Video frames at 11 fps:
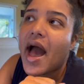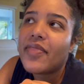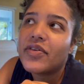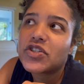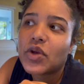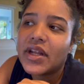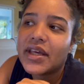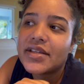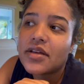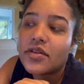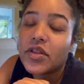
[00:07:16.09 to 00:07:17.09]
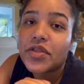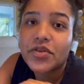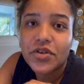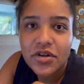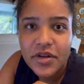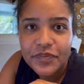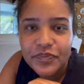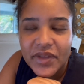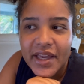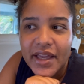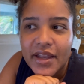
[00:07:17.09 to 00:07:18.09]
The screening is on the 3rd,
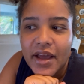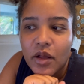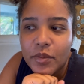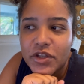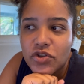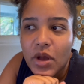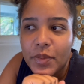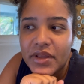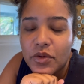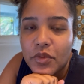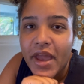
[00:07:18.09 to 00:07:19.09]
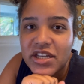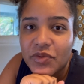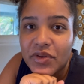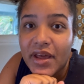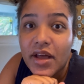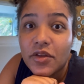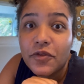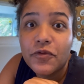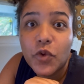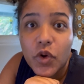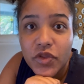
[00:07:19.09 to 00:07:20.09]
and I'll be dropping the reaction for that on the
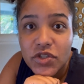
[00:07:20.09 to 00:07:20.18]
4th.